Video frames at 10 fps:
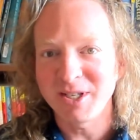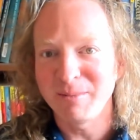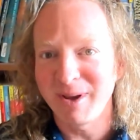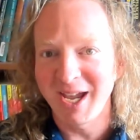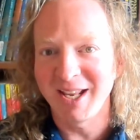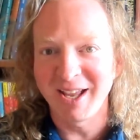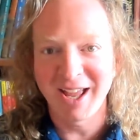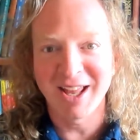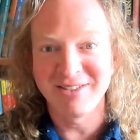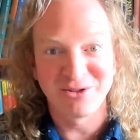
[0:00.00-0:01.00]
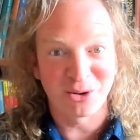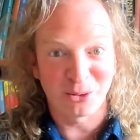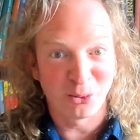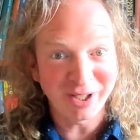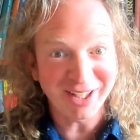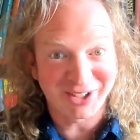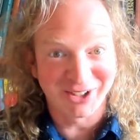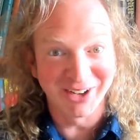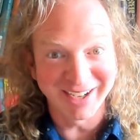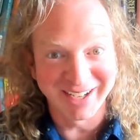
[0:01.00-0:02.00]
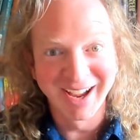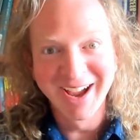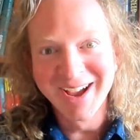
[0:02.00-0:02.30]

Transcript: he made and they're really good.